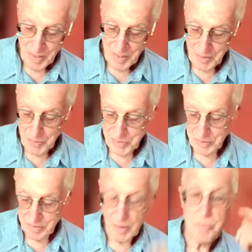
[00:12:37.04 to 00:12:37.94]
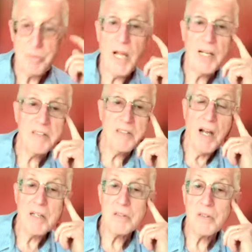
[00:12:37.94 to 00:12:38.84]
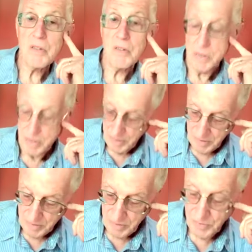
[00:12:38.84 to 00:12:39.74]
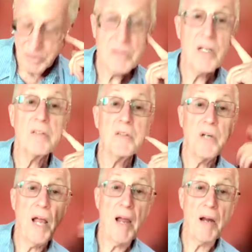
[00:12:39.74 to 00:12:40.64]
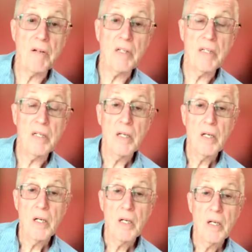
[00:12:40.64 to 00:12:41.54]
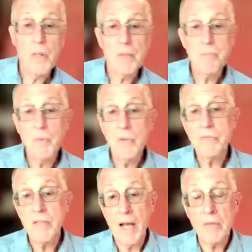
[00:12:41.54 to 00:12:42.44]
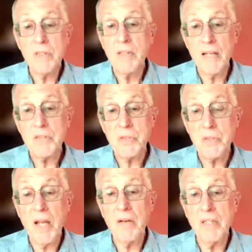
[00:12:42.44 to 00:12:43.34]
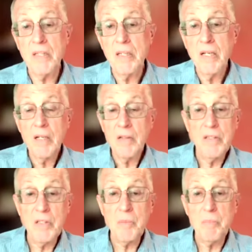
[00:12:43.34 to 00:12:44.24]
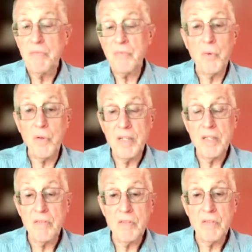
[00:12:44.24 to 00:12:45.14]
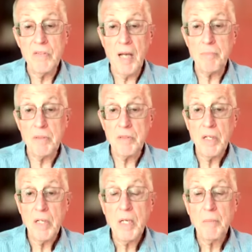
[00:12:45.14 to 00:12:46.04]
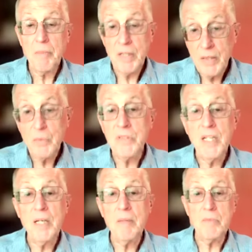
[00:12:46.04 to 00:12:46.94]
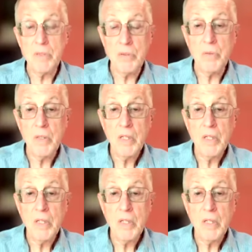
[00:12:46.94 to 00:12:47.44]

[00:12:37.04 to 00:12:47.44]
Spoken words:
There was a black doctor known as Dr. Harry, who had moved out to Nassau County the year before any of this happened, but he was named too.